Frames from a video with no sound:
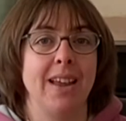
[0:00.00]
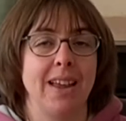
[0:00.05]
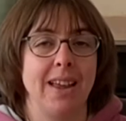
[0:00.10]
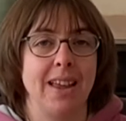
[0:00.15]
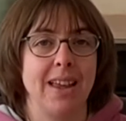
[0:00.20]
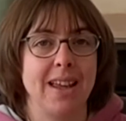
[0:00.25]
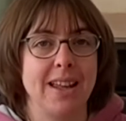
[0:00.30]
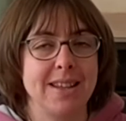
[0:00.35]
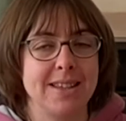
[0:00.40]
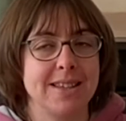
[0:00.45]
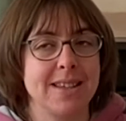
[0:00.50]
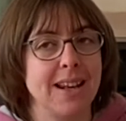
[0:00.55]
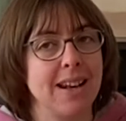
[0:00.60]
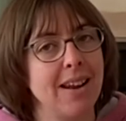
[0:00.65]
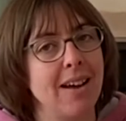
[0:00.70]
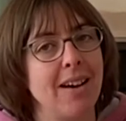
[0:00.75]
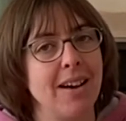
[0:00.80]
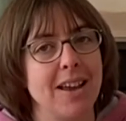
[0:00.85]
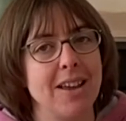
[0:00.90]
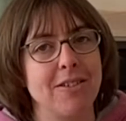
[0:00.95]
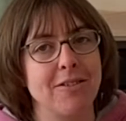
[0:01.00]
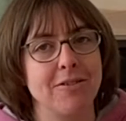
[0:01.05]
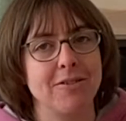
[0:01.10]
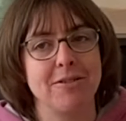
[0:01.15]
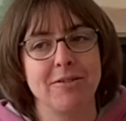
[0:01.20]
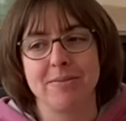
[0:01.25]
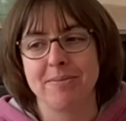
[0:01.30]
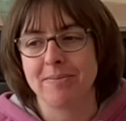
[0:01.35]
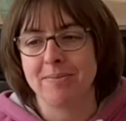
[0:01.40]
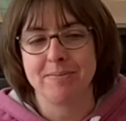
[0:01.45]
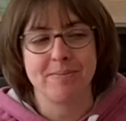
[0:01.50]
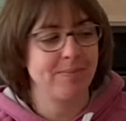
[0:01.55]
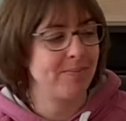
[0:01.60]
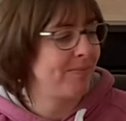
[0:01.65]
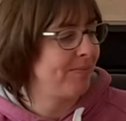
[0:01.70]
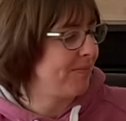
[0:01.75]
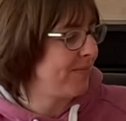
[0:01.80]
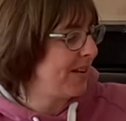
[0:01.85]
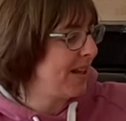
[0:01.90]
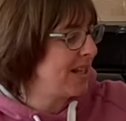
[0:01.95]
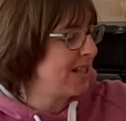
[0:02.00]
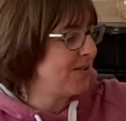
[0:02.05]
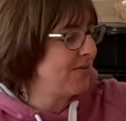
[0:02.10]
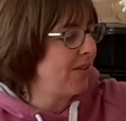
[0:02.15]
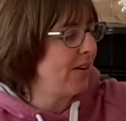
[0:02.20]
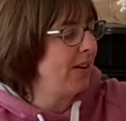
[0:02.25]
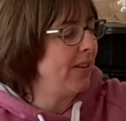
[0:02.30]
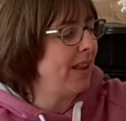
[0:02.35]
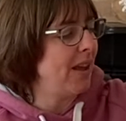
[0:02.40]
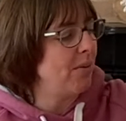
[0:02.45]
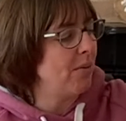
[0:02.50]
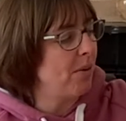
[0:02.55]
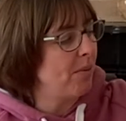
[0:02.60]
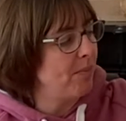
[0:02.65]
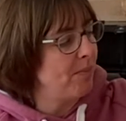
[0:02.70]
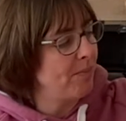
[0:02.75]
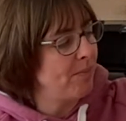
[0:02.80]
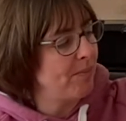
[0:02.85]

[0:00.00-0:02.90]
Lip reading: It's alive. Let's find that one.